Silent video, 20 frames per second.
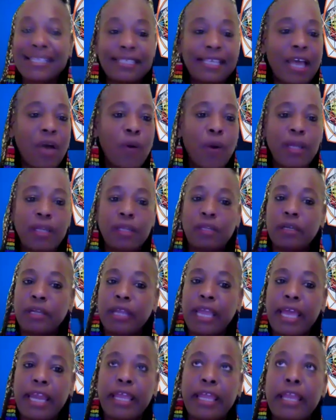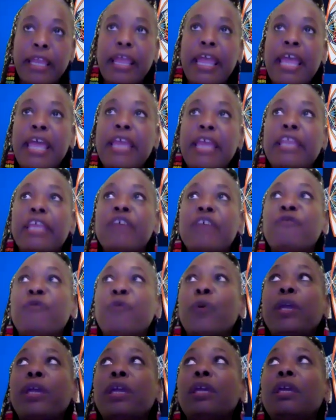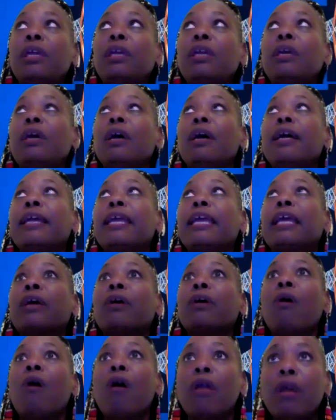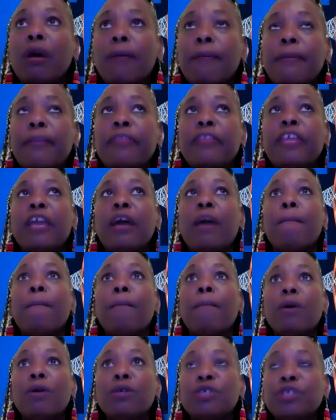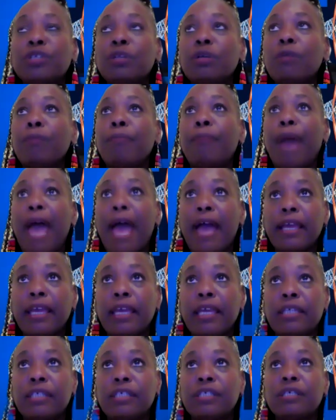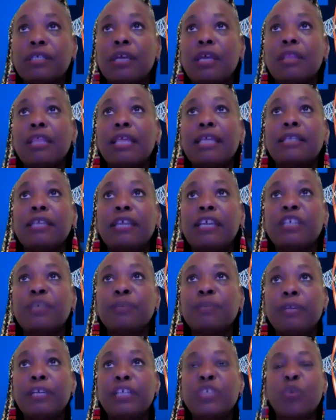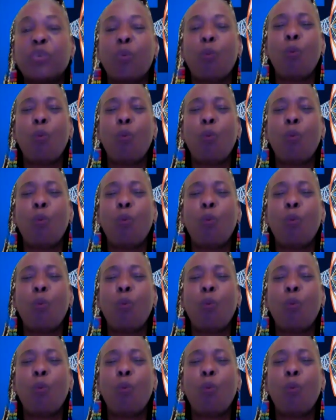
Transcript: how I look at it. And if we get caught up in the emotional baggage that takes place